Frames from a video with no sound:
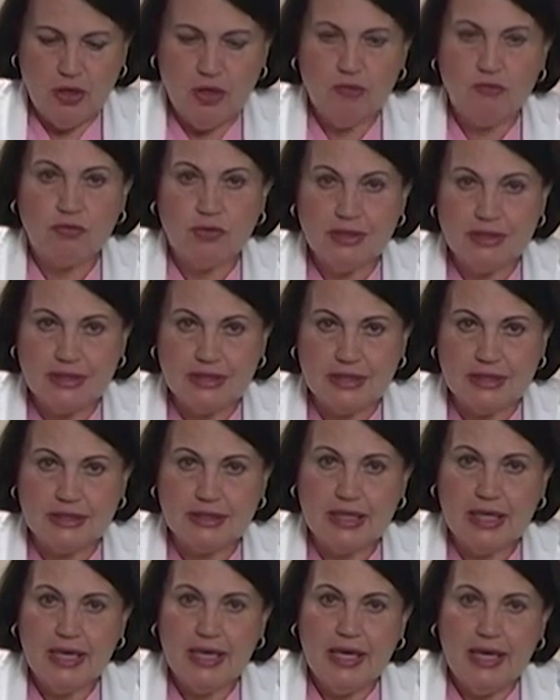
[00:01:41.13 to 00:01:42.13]
For instance,
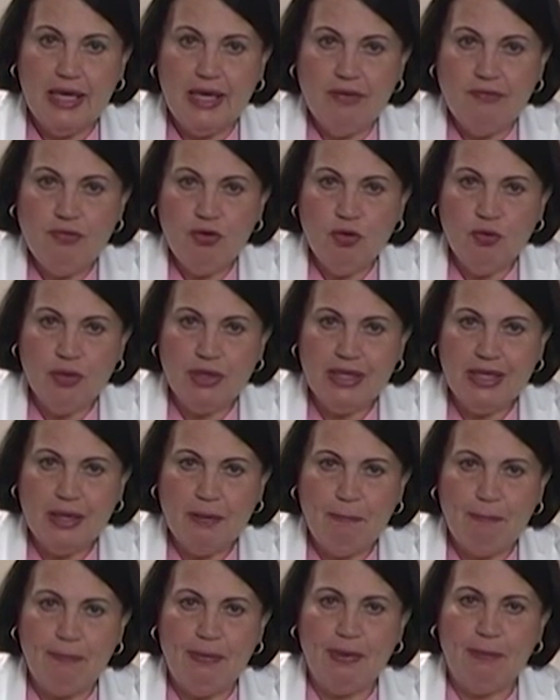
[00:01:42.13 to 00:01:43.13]
if you were to
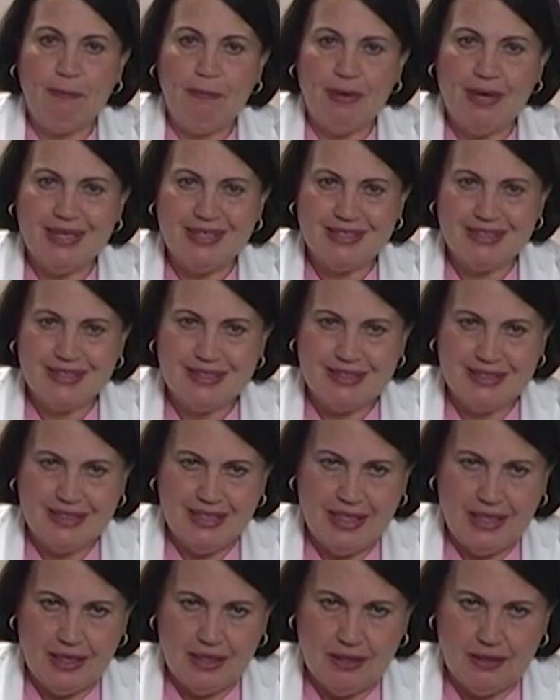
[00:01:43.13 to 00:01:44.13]
get bit by a
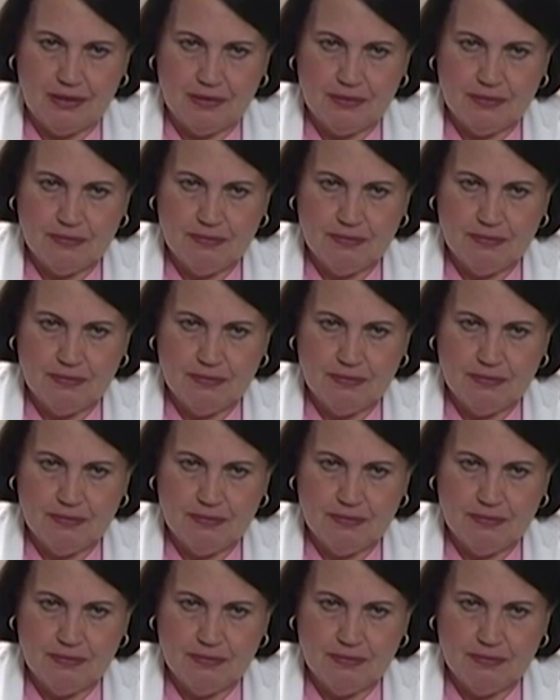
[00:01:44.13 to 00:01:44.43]
snake,